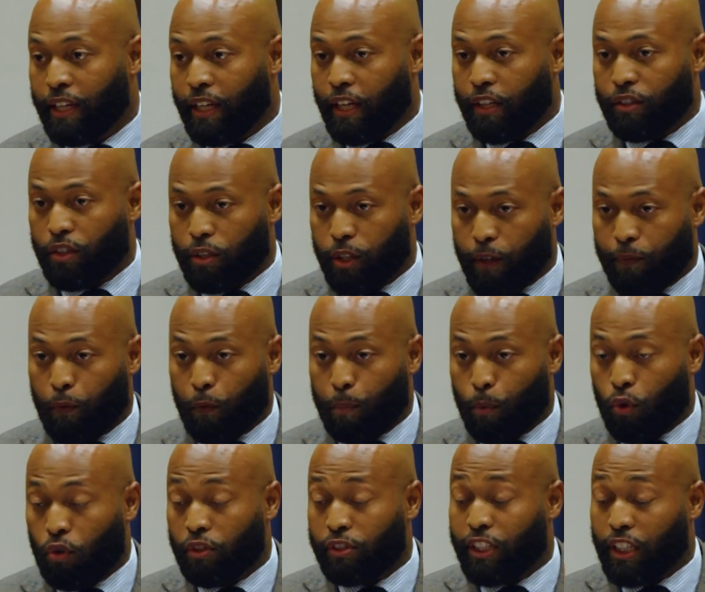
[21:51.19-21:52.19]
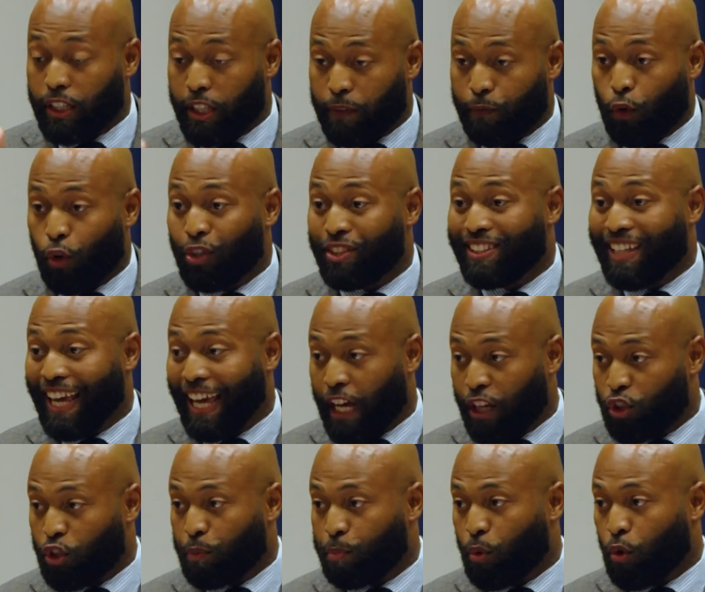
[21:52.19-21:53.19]
and deliver
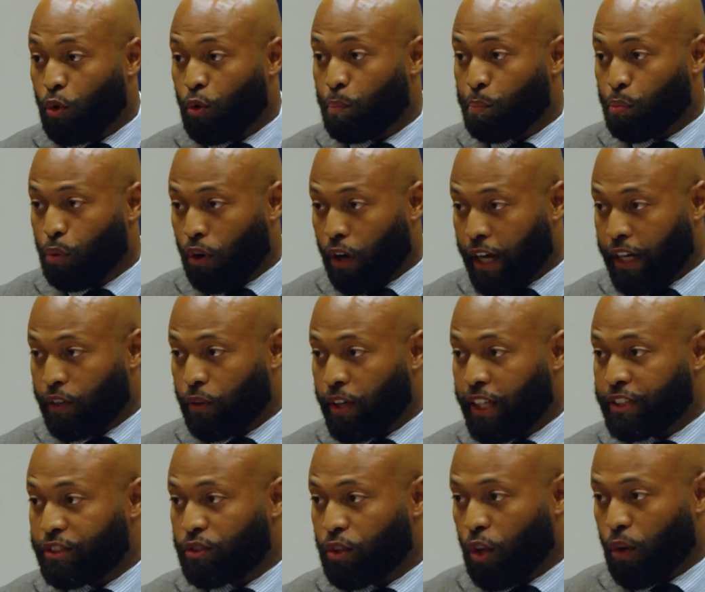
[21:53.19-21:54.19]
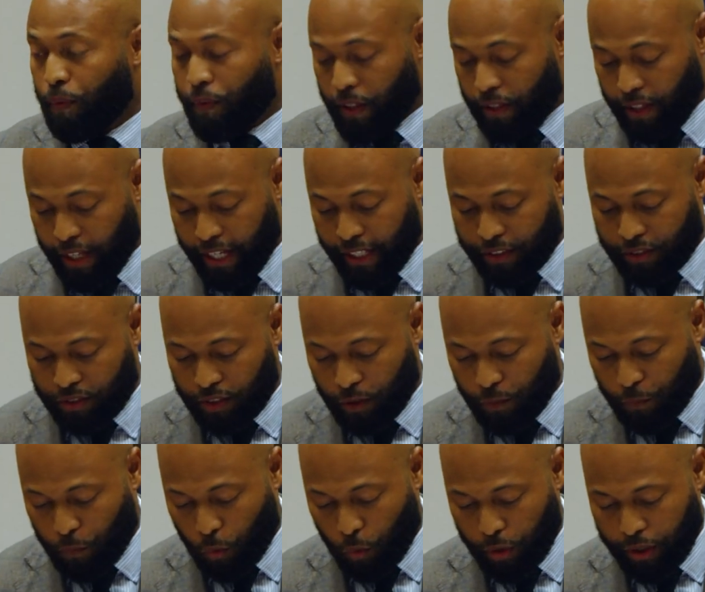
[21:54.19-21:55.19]
tangible progress over the
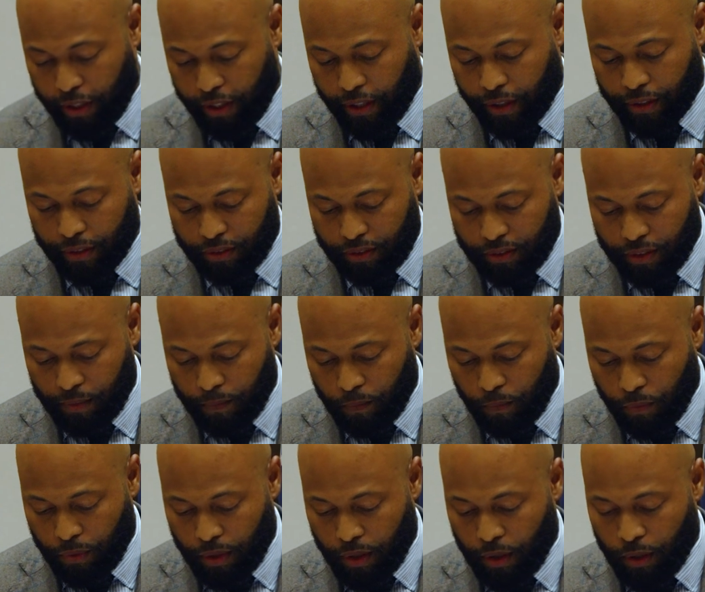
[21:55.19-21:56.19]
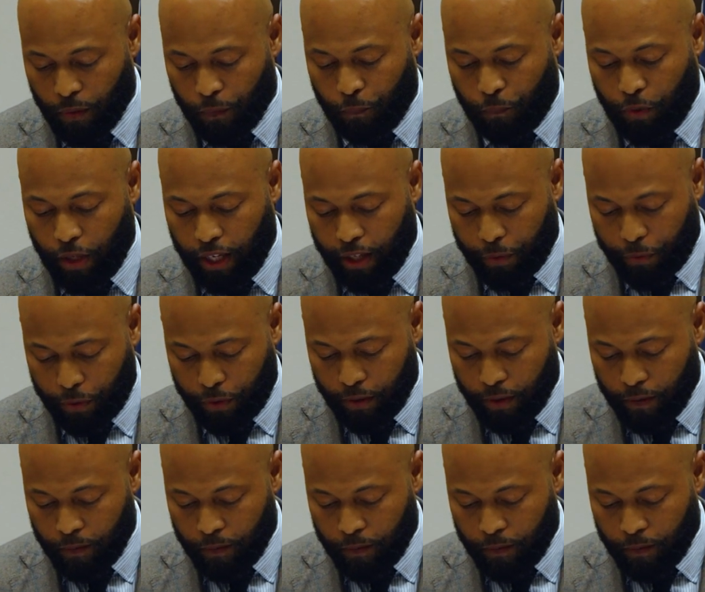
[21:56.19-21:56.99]
next 4 years. Fifth,